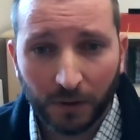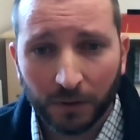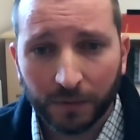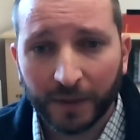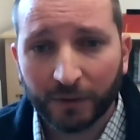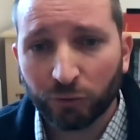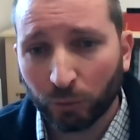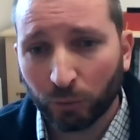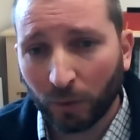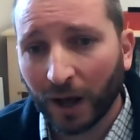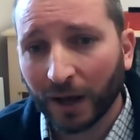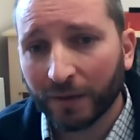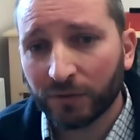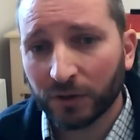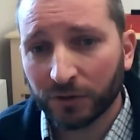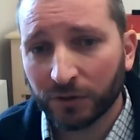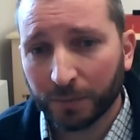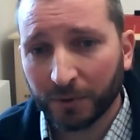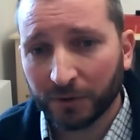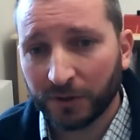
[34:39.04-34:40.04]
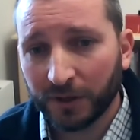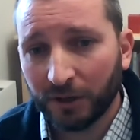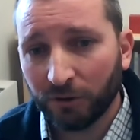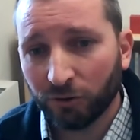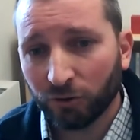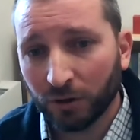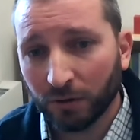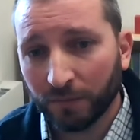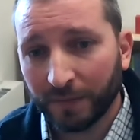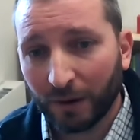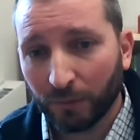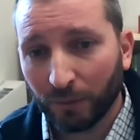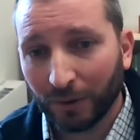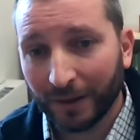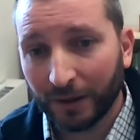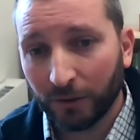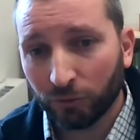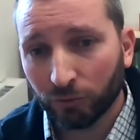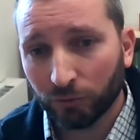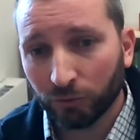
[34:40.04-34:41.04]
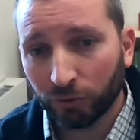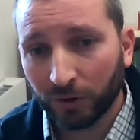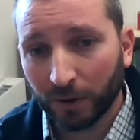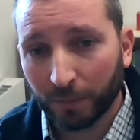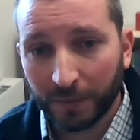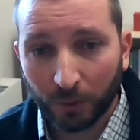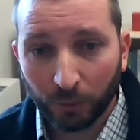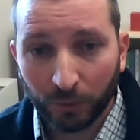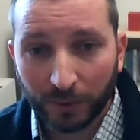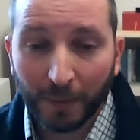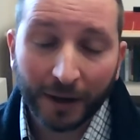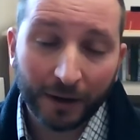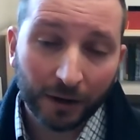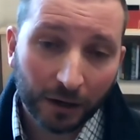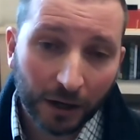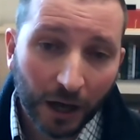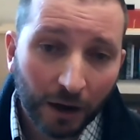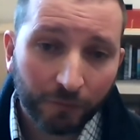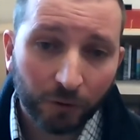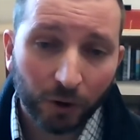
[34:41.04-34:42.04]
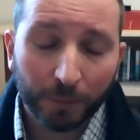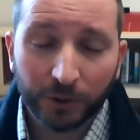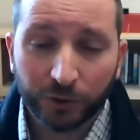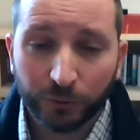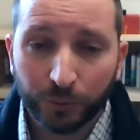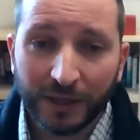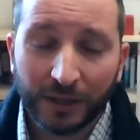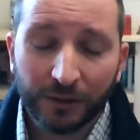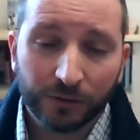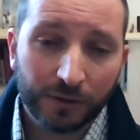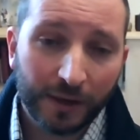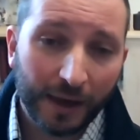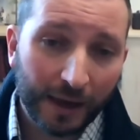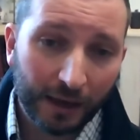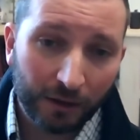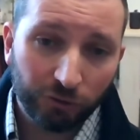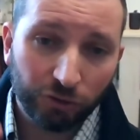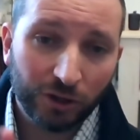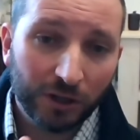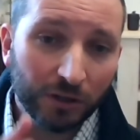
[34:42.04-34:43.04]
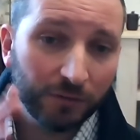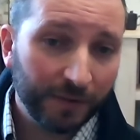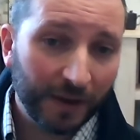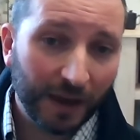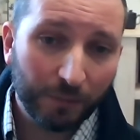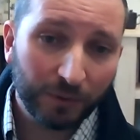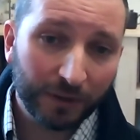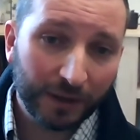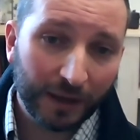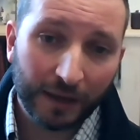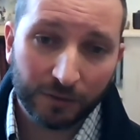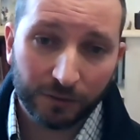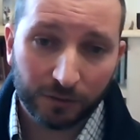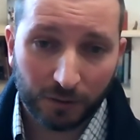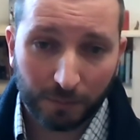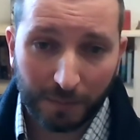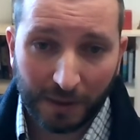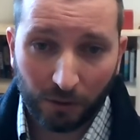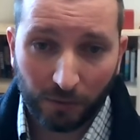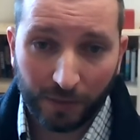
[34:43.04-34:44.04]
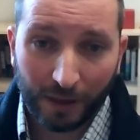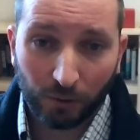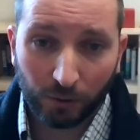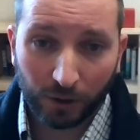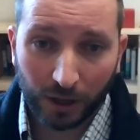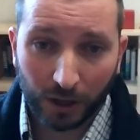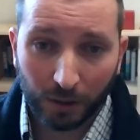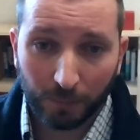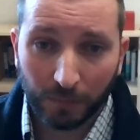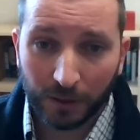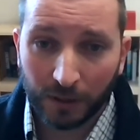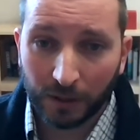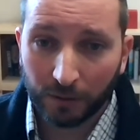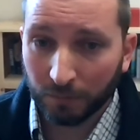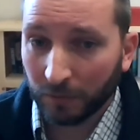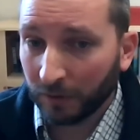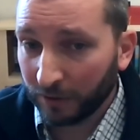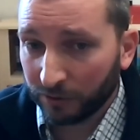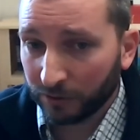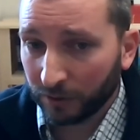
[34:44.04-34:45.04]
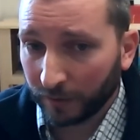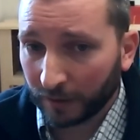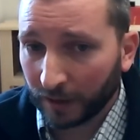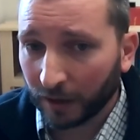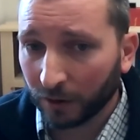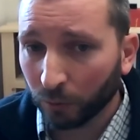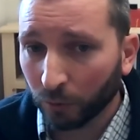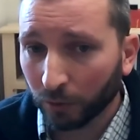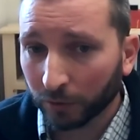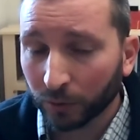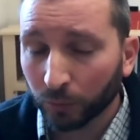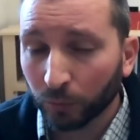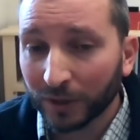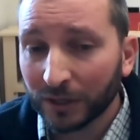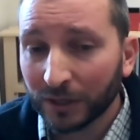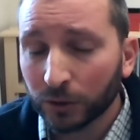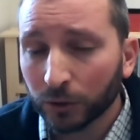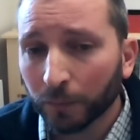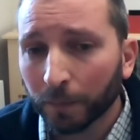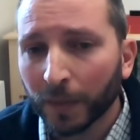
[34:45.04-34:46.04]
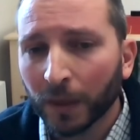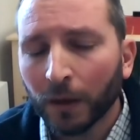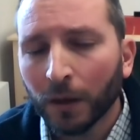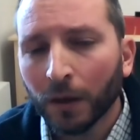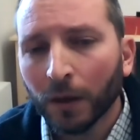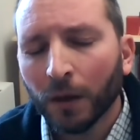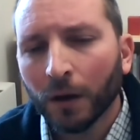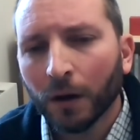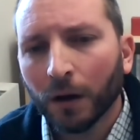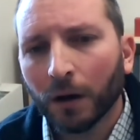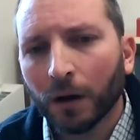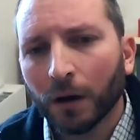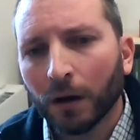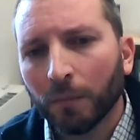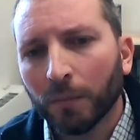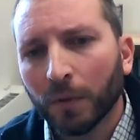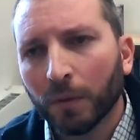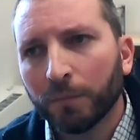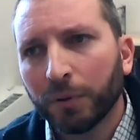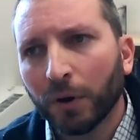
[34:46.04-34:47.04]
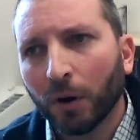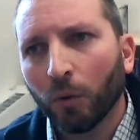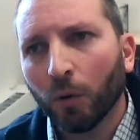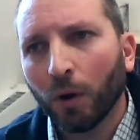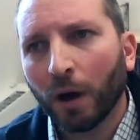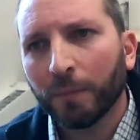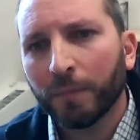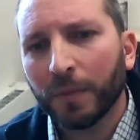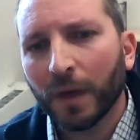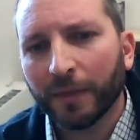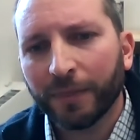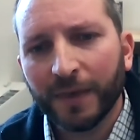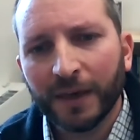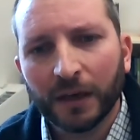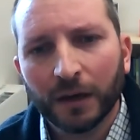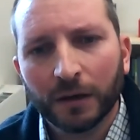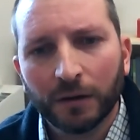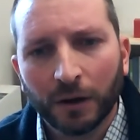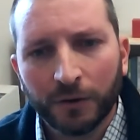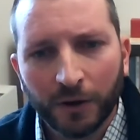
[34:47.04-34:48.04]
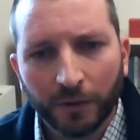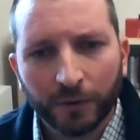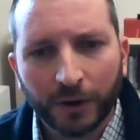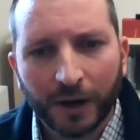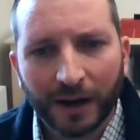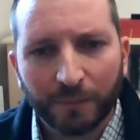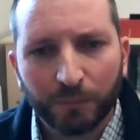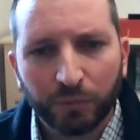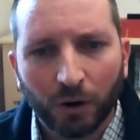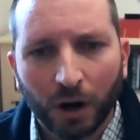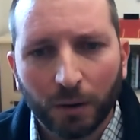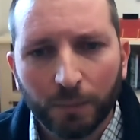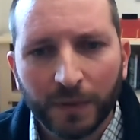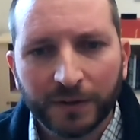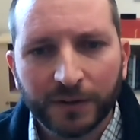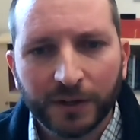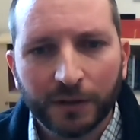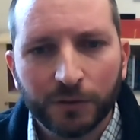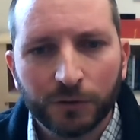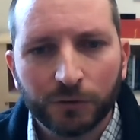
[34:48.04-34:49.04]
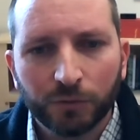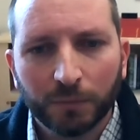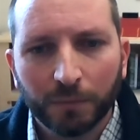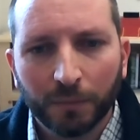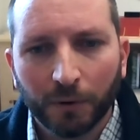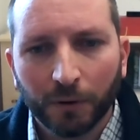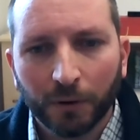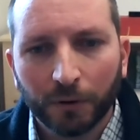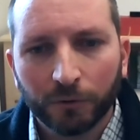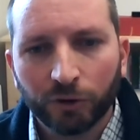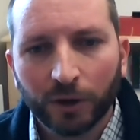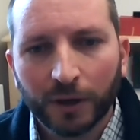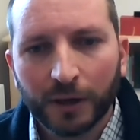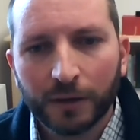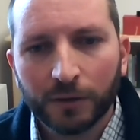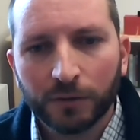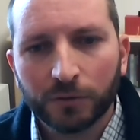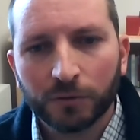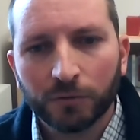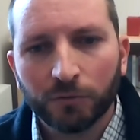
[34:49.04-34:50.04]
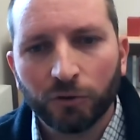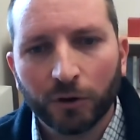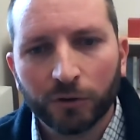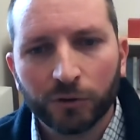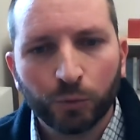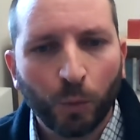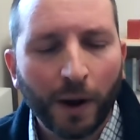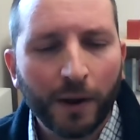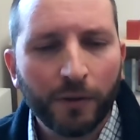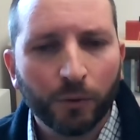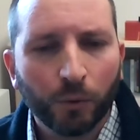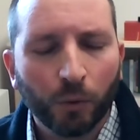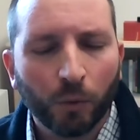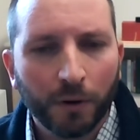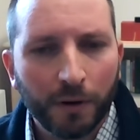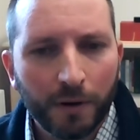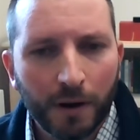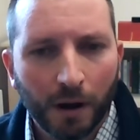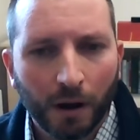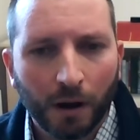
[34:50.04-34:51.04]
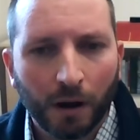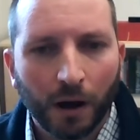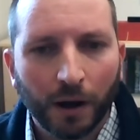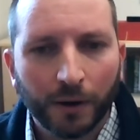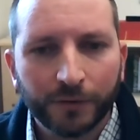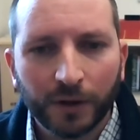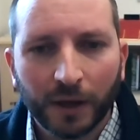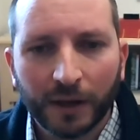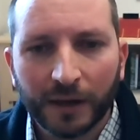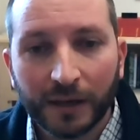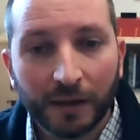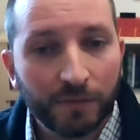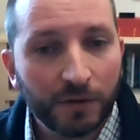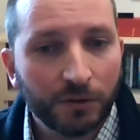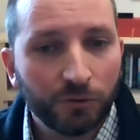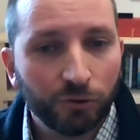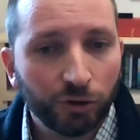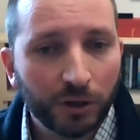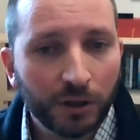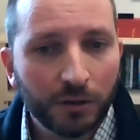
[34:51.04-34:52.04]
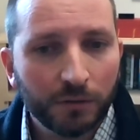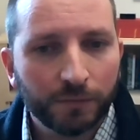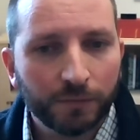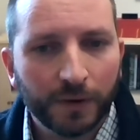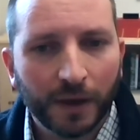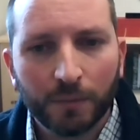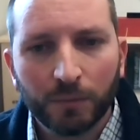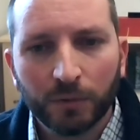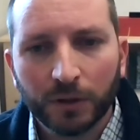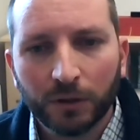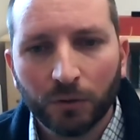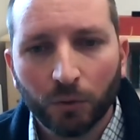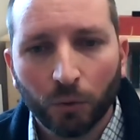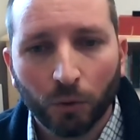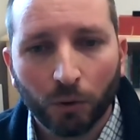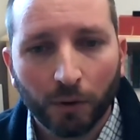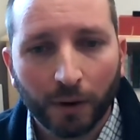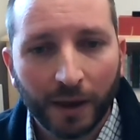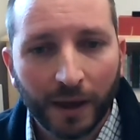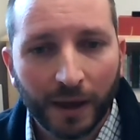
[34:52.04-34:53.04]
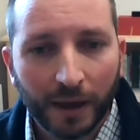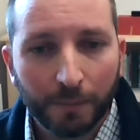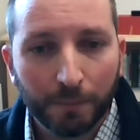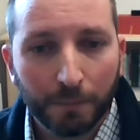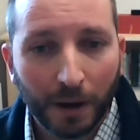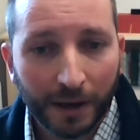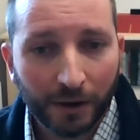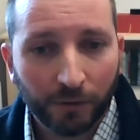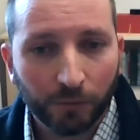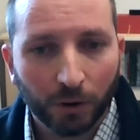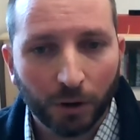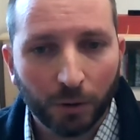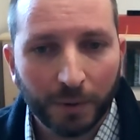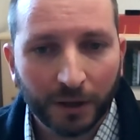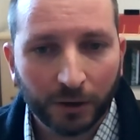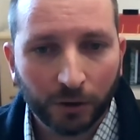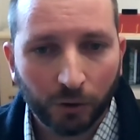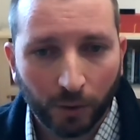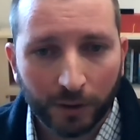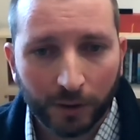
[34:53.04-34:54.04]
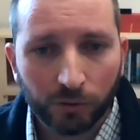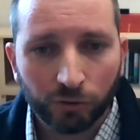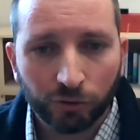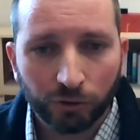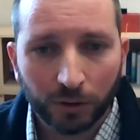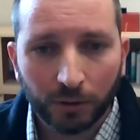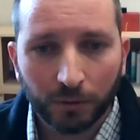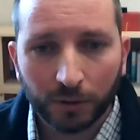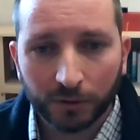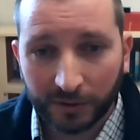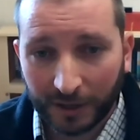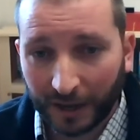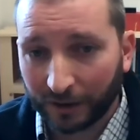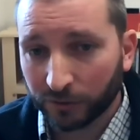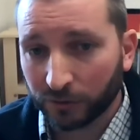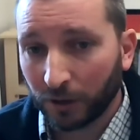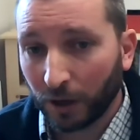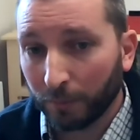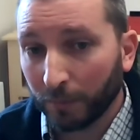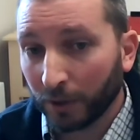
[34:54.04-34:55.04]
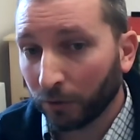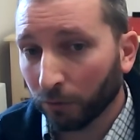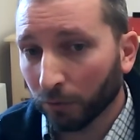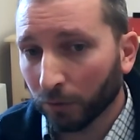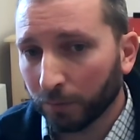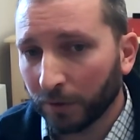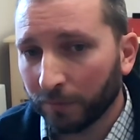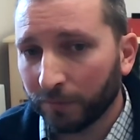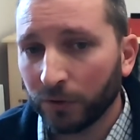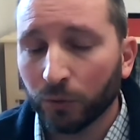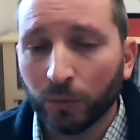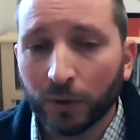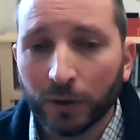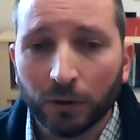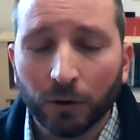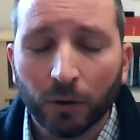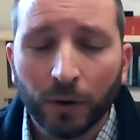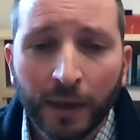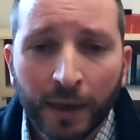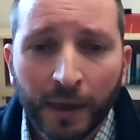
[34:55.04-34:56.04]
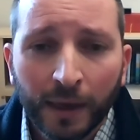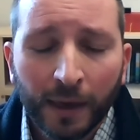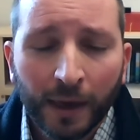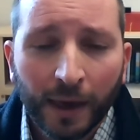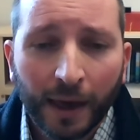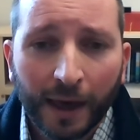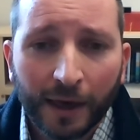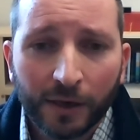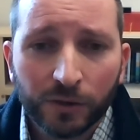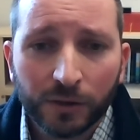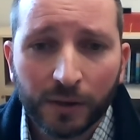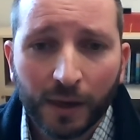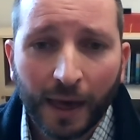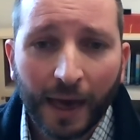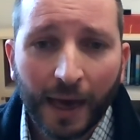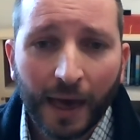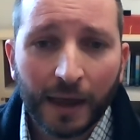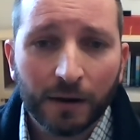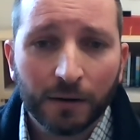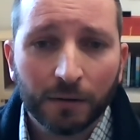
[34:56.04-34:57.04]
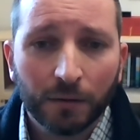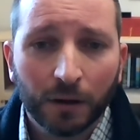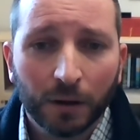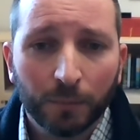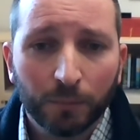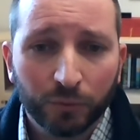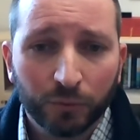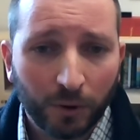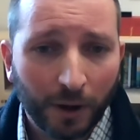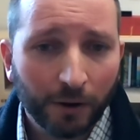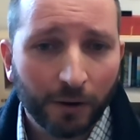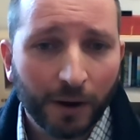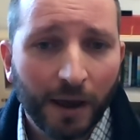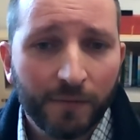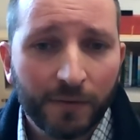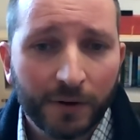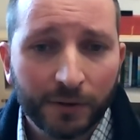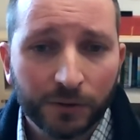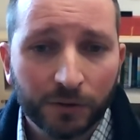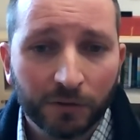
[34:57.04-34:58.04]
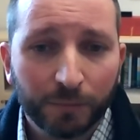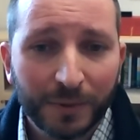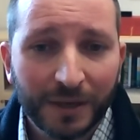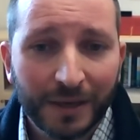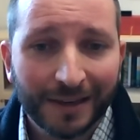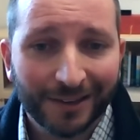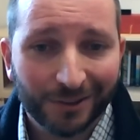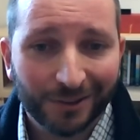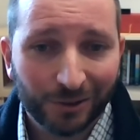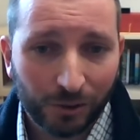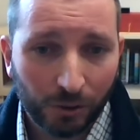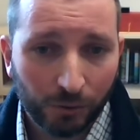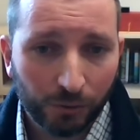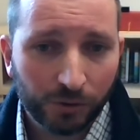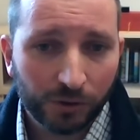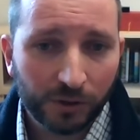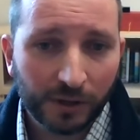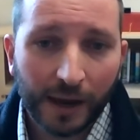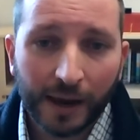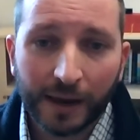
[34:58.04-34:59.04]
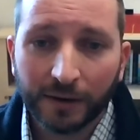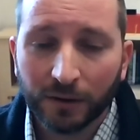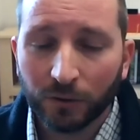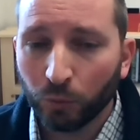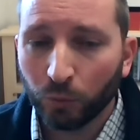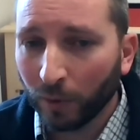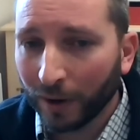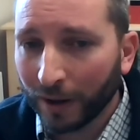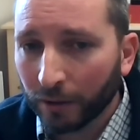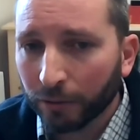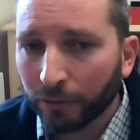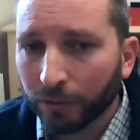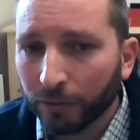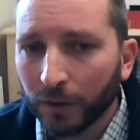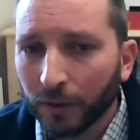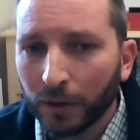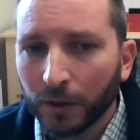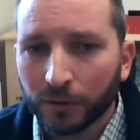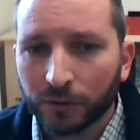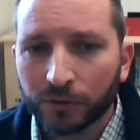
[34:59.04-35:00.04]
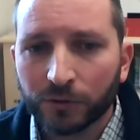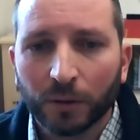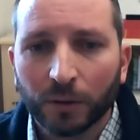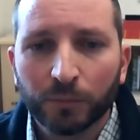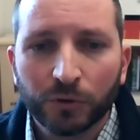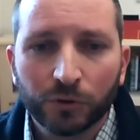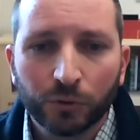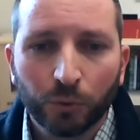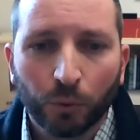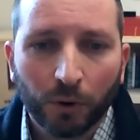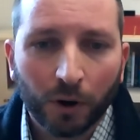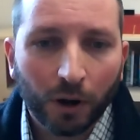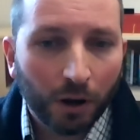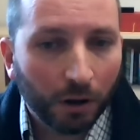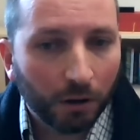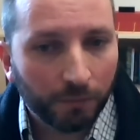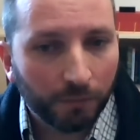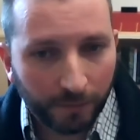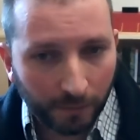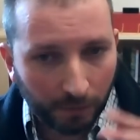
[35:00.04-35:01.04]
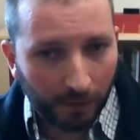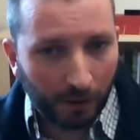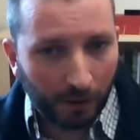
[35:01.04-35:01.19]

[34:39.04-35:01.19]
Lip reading: that drives interpretation of that relationship that we might uncover between, say, a gene family and some health outcome, and at least in the kind of work that we do. But I think another kind of problem that tends to emerge is just whether or not a given gene family or a microbe in question, a taxonomic group, if you will, has had prior evidence of being associated with some sort of